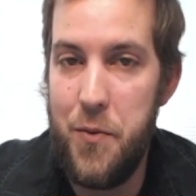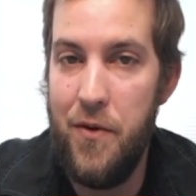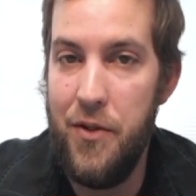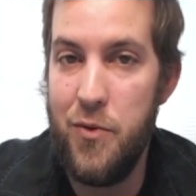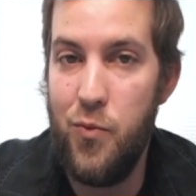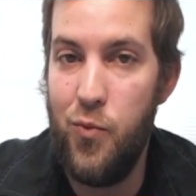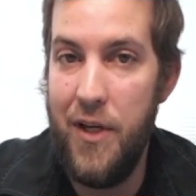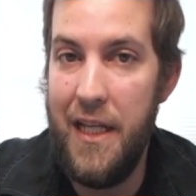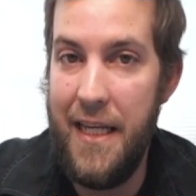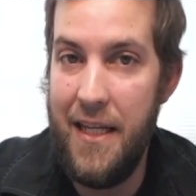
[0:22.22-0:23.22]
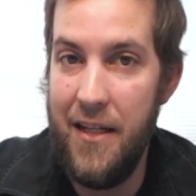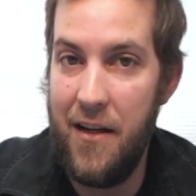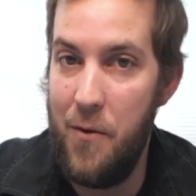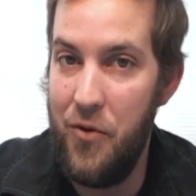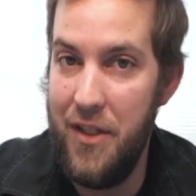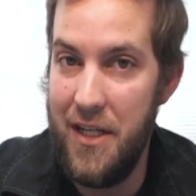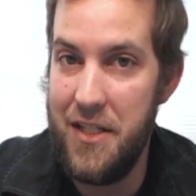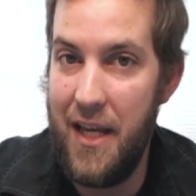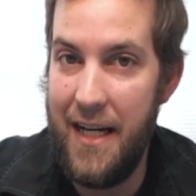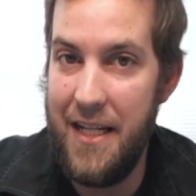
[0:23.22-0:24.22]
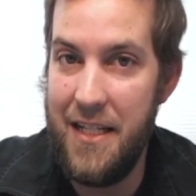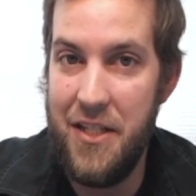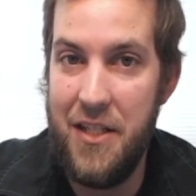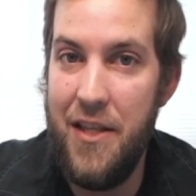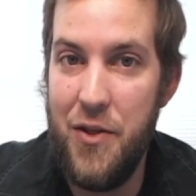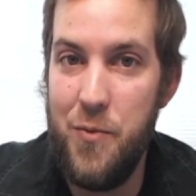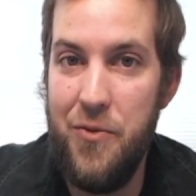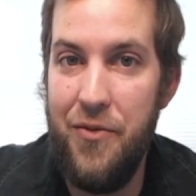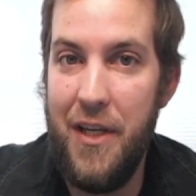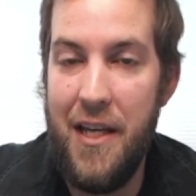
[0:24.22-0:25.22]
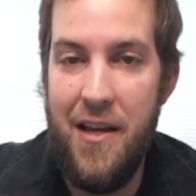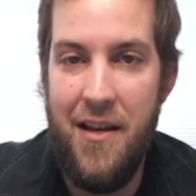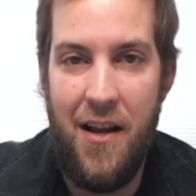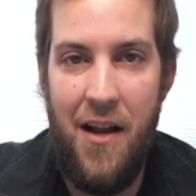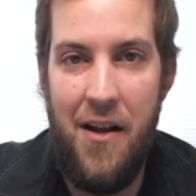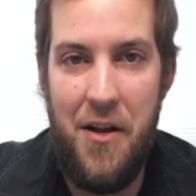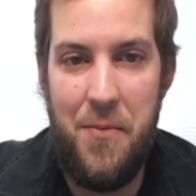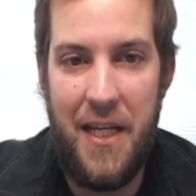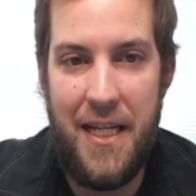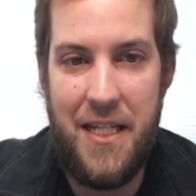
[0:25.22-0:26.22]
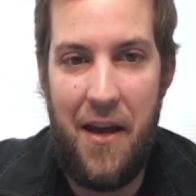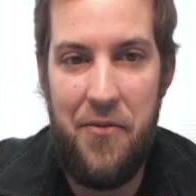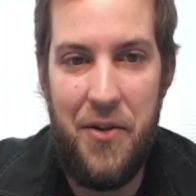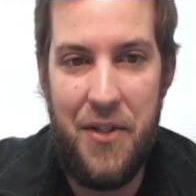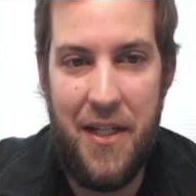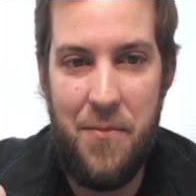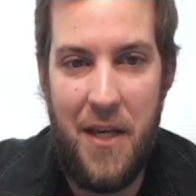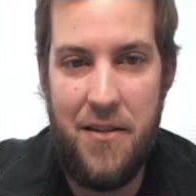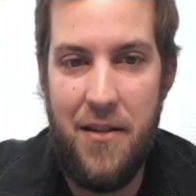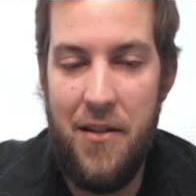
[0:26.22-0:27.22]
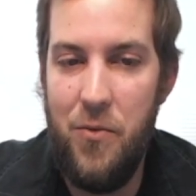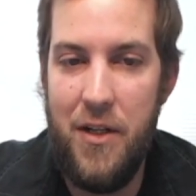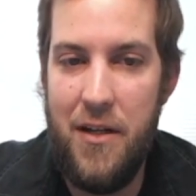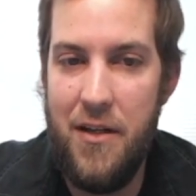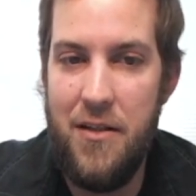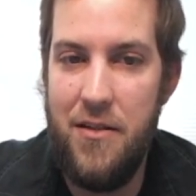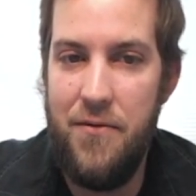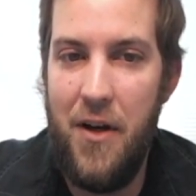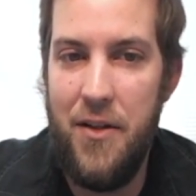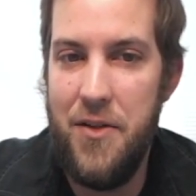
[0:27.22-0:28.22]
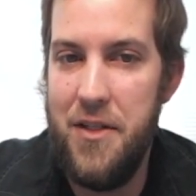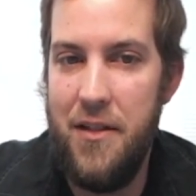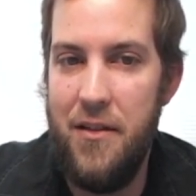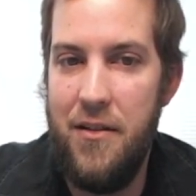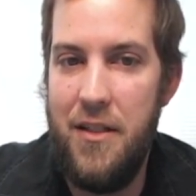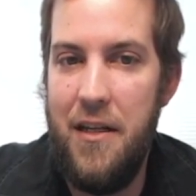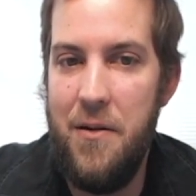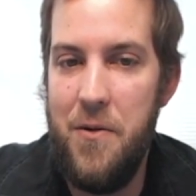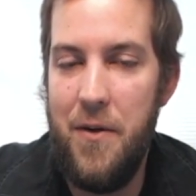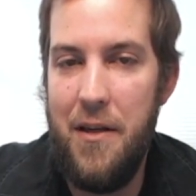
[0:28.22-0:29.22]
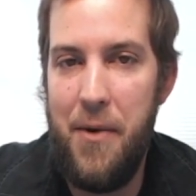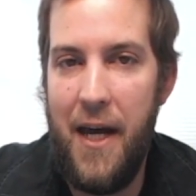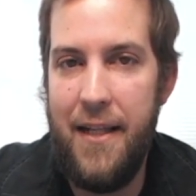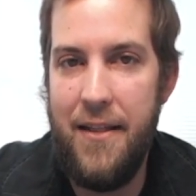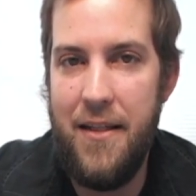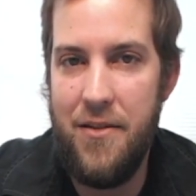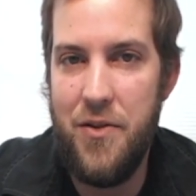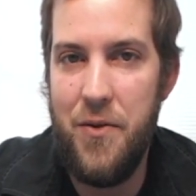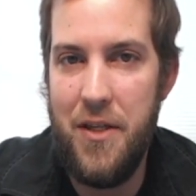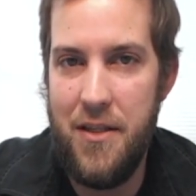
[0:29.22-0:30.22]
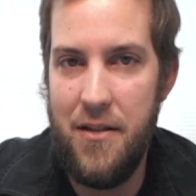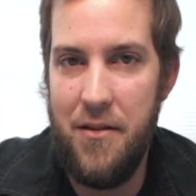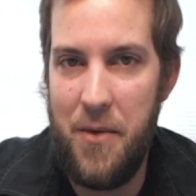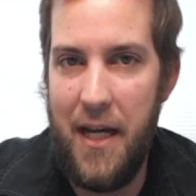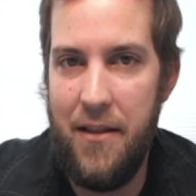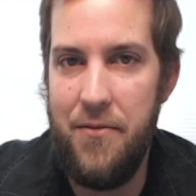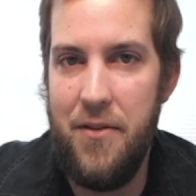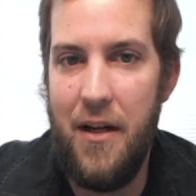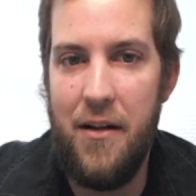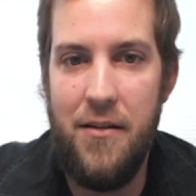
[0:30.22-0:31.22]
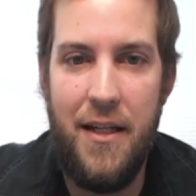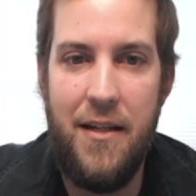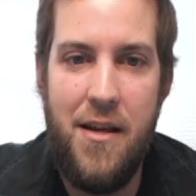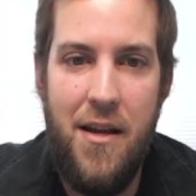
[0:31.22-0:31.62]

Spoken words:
movie looks really good. I'm really excited to see this movie. It definitely, basically what it does is it follows a TWA pilot, so he's a pilot for an airline.